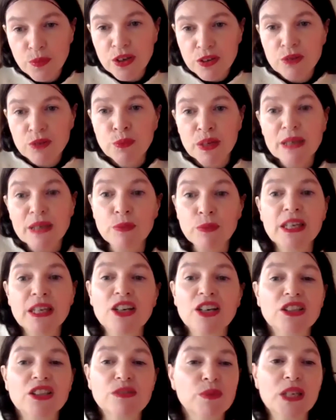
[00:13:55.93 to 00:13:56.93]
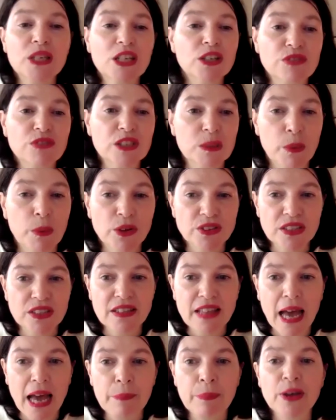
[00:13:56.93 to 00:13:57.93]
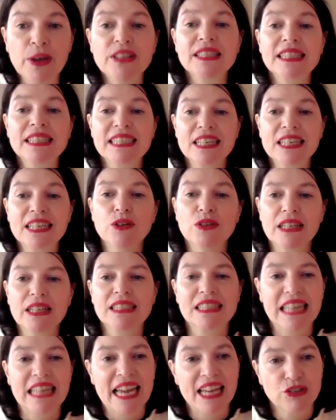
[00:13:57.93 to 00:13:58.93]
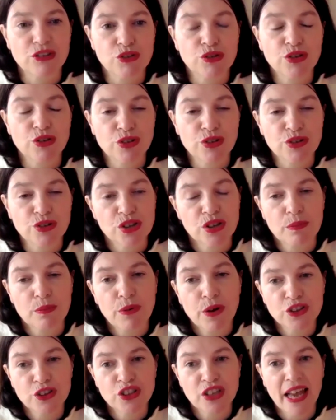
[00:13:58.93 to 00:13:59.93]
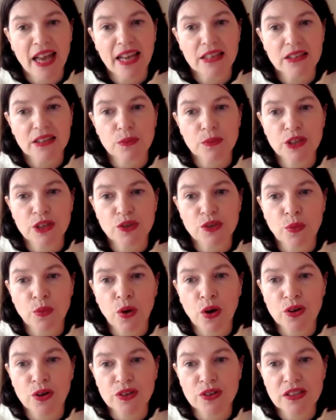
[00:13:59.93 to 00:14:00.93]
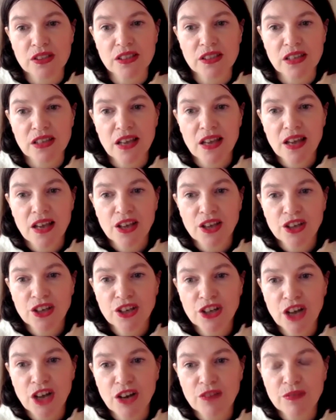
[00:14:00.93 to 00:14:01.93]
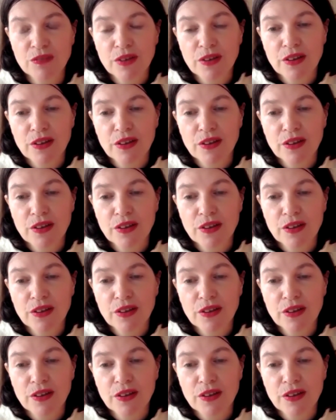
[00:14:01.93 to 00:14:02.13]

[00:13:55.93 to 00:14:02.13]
we we could we could respond to that, but still staying true to the project, which was, you know,